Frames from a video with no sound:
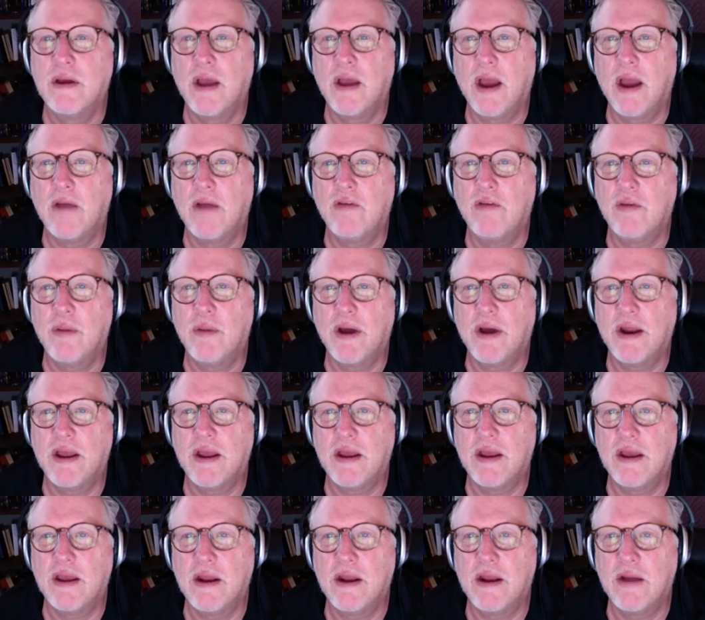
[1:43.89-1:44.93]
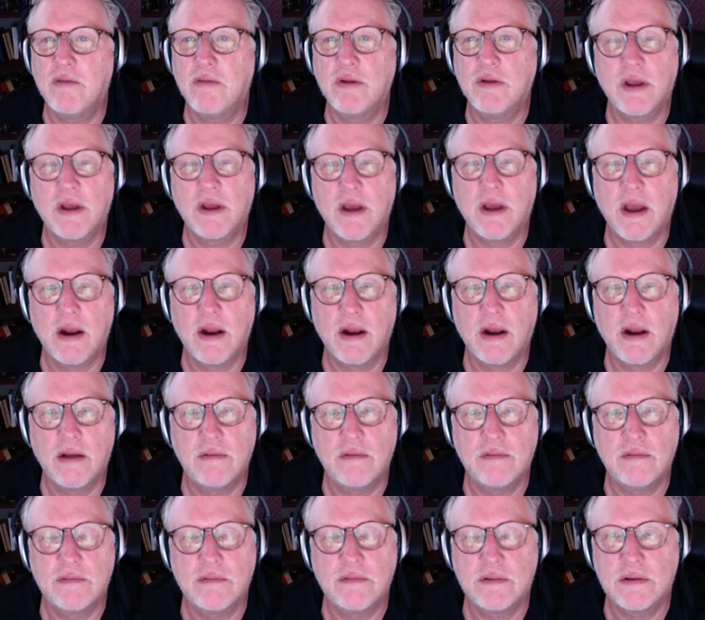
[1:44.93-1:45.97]
Everybody and everything I
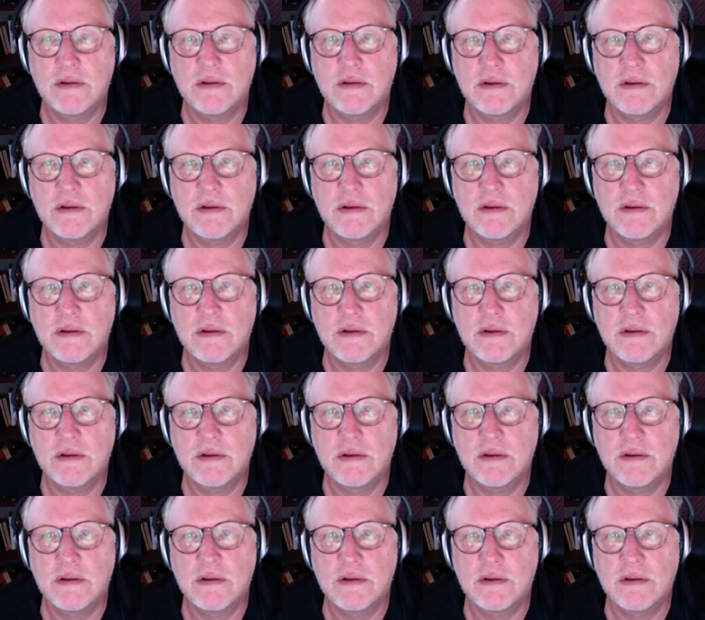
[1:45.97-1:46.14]
loved